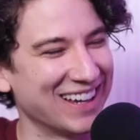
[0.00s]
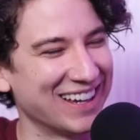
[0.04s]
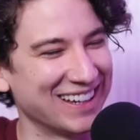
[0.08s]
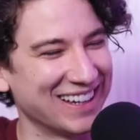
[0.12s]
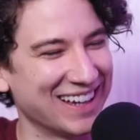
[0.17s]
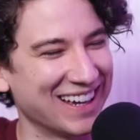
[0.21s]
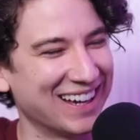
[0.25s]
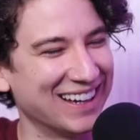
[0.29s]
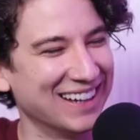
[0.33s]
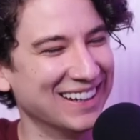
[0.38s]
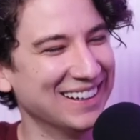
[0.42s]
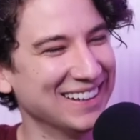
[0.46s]

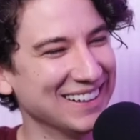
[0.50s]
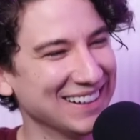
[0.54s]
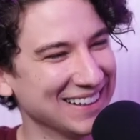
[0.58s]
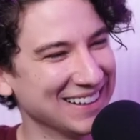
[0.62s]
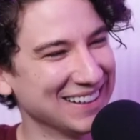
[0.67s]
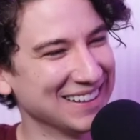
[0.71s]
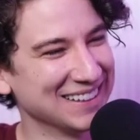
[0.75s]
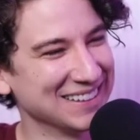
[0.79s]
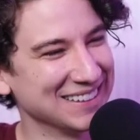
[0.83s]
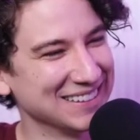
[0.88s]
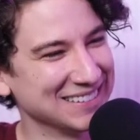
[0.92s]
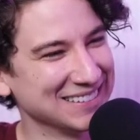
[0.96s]
Yeah.
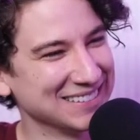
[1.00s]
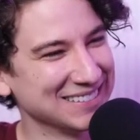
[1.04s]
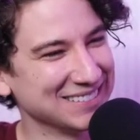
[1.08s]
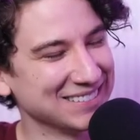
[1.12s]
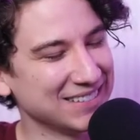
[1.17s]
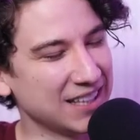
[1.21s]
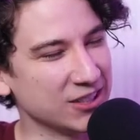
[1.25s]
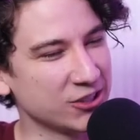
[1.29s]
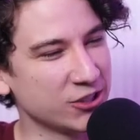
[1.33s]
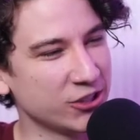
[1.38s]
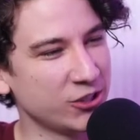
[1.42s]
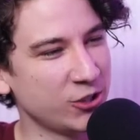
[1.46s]

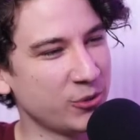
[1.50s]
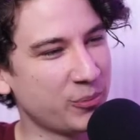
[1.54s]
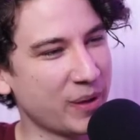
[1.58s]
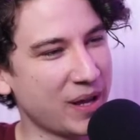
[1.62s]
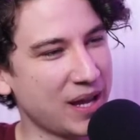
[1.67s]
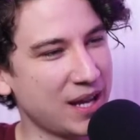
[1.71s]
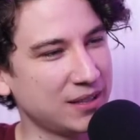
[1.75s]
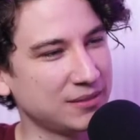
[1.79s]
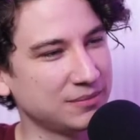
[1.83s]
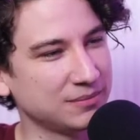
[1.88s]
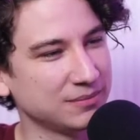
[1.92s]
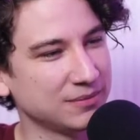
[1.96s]
That's your new
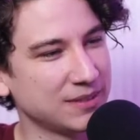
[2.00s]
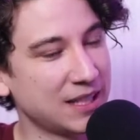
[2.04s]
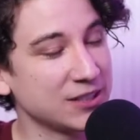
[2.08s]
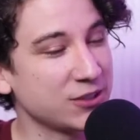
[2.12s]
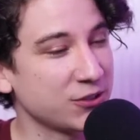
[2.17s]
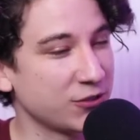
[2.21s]
pet. That's